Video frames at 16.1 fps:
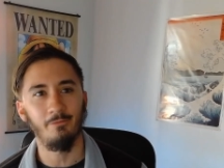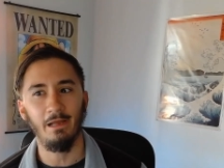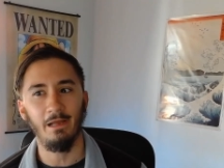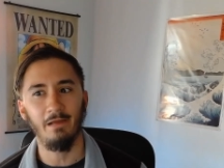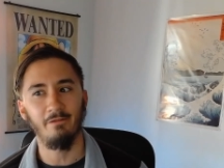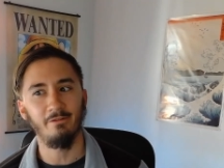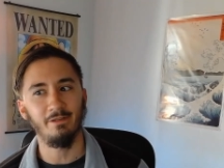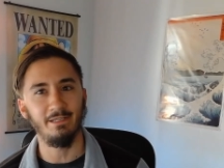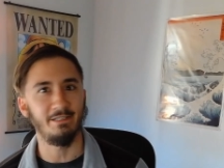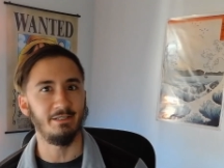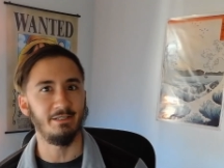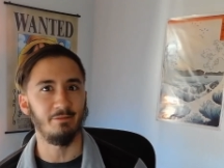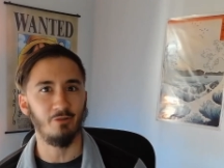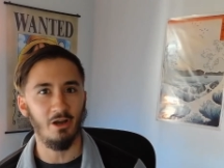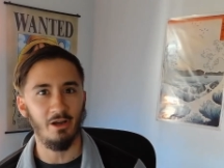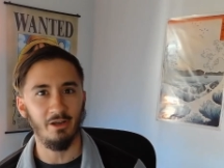have a
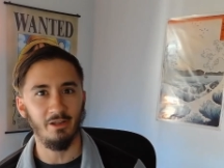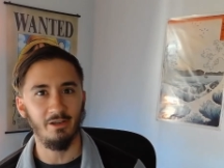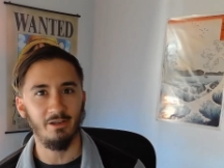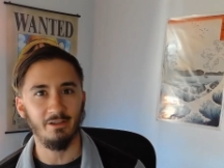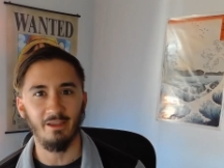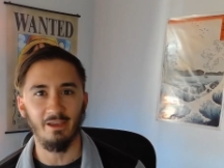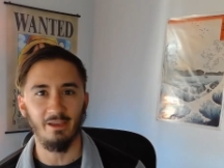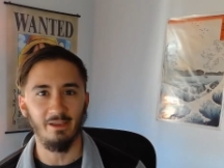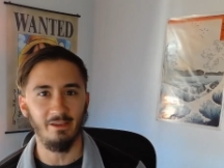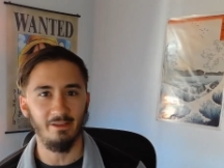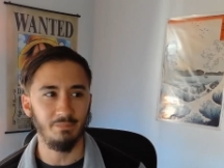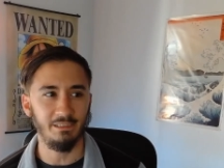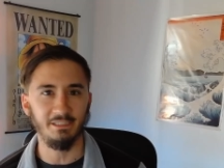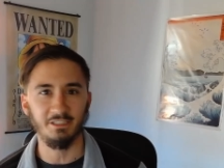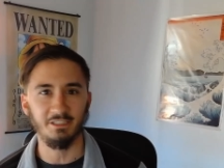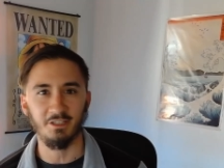decent product, and
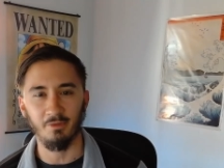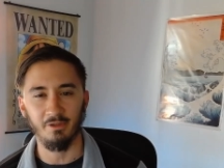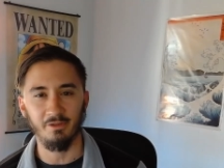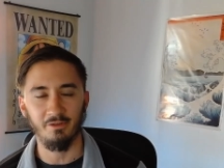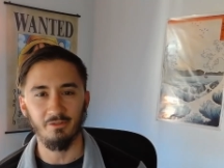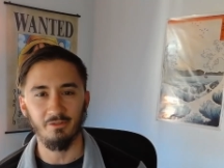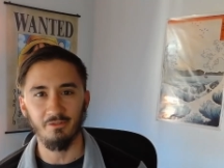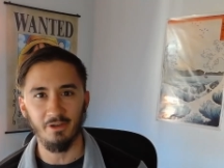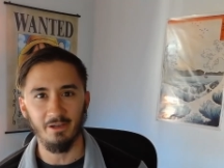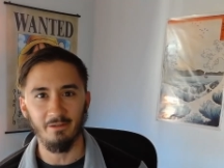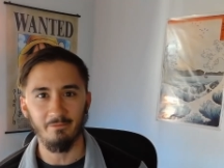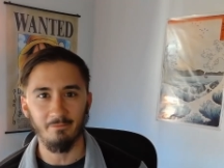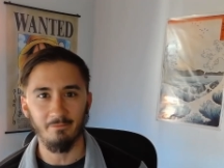be disciplined, right?